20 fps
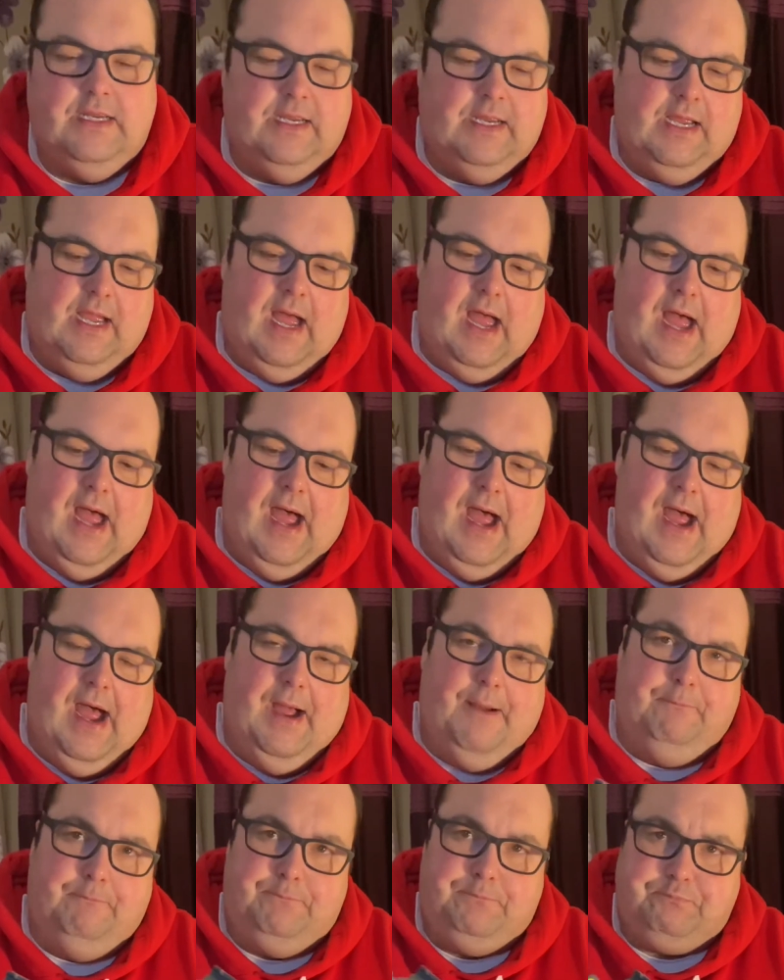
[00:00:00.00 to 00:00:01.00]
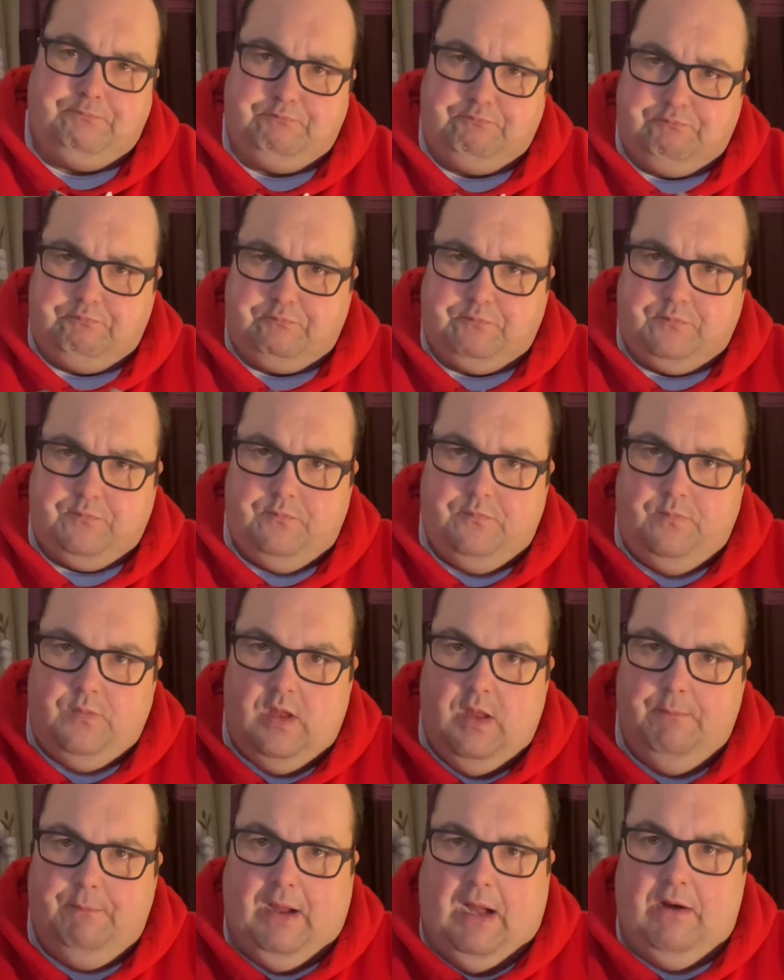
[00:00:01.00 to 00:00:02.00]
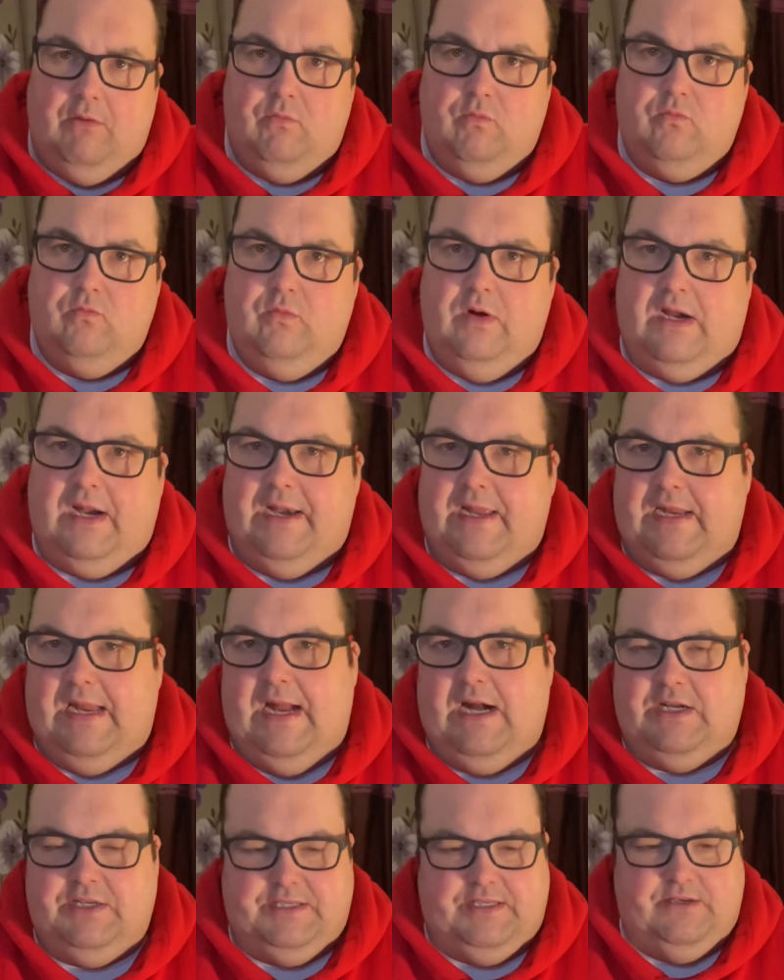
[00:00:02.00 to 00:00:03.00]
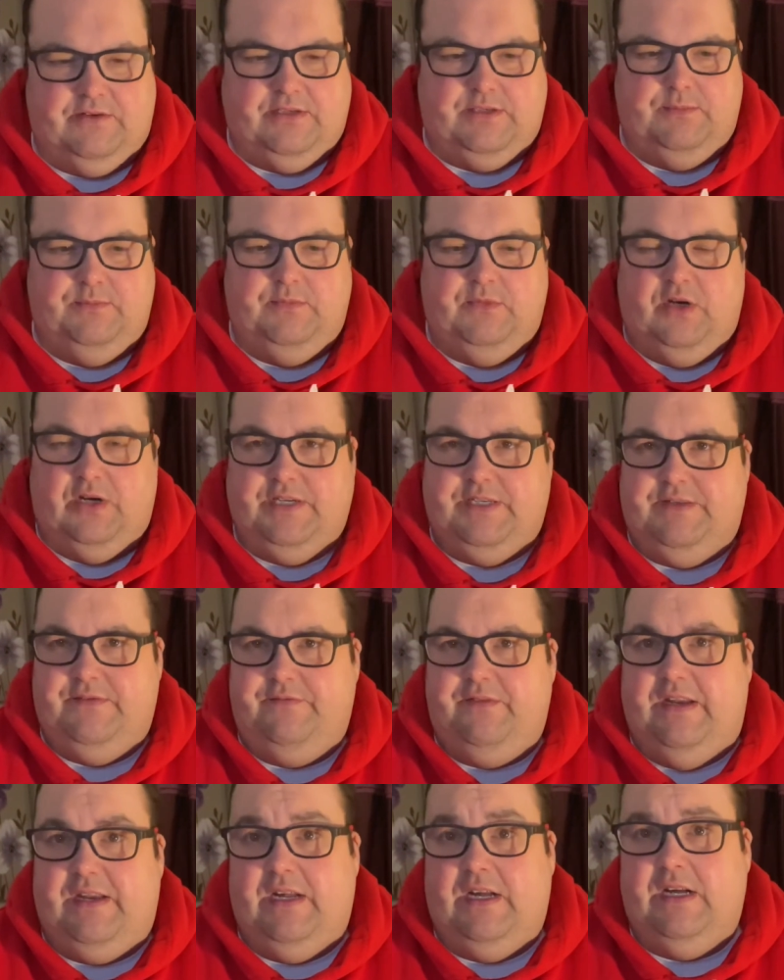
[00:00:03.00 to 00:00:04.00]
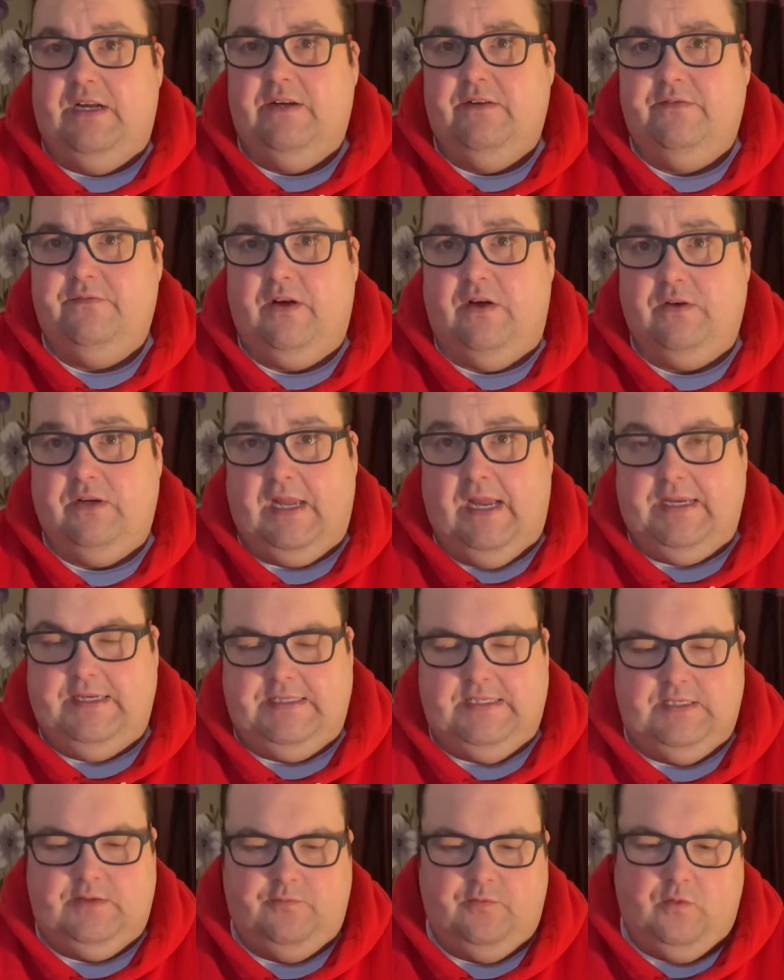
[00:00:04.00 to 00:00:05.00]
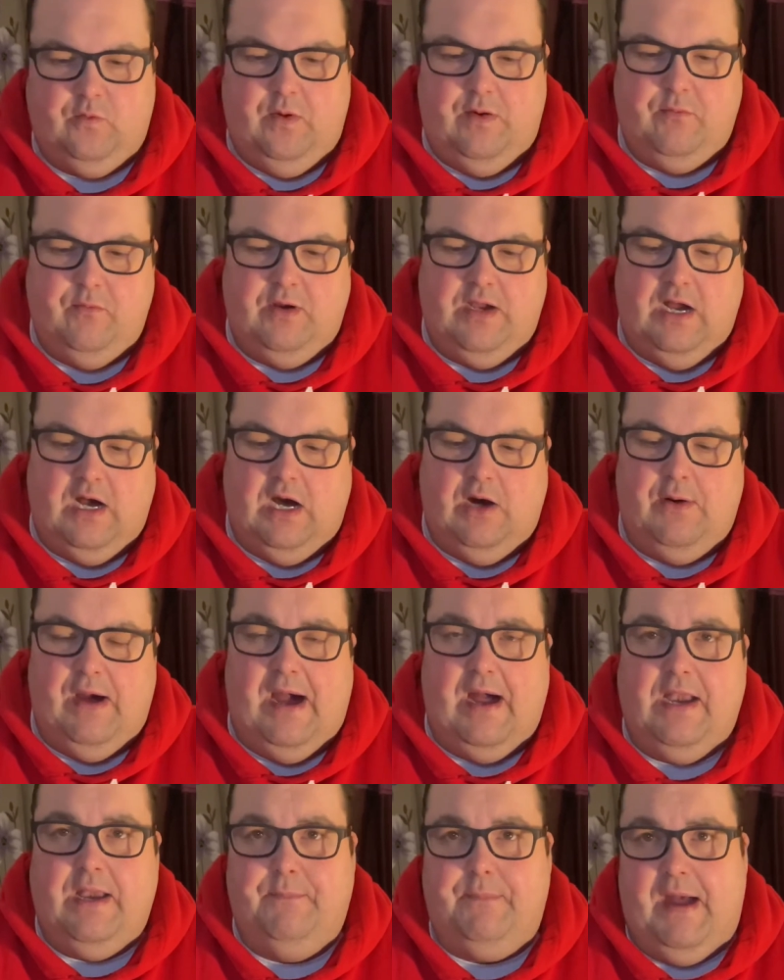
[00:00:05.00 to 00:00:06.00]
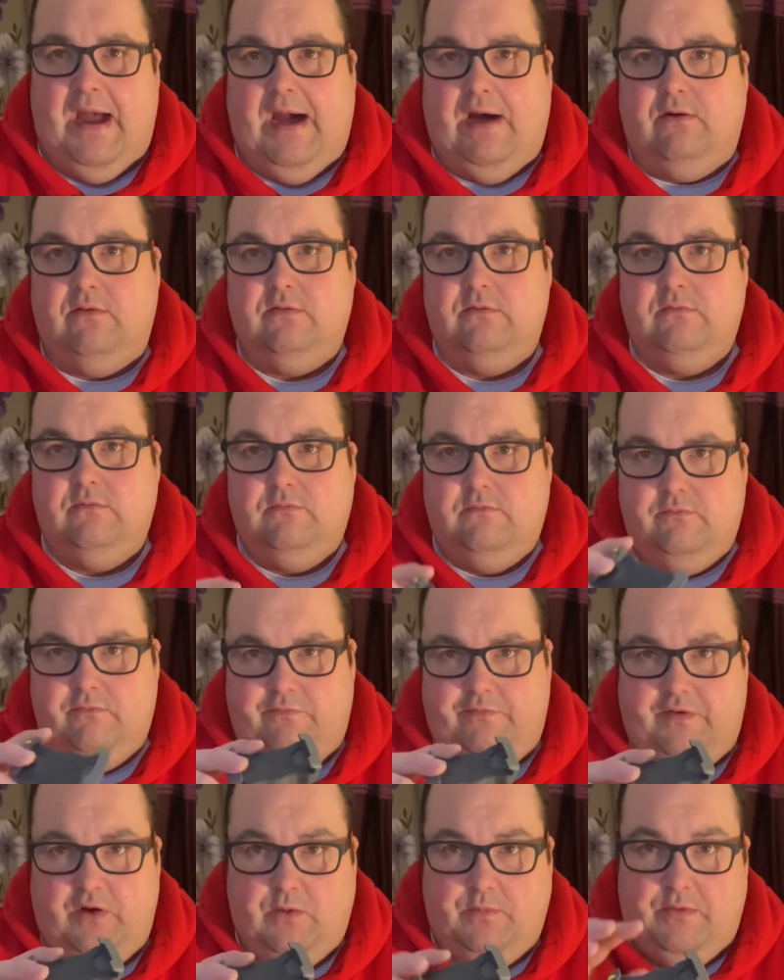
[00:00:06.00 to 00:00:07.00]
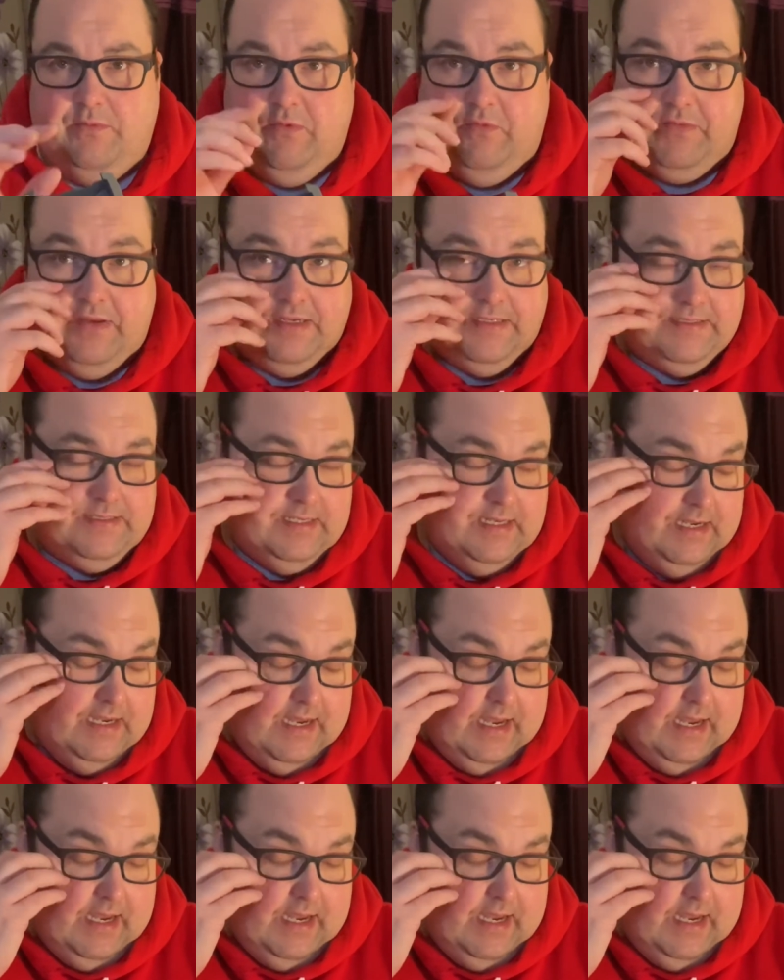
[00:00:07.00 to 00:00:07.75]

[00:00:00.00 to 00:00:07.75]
But we're going to get ourselves some nice thinner phone cases for when we are out and about filming with this.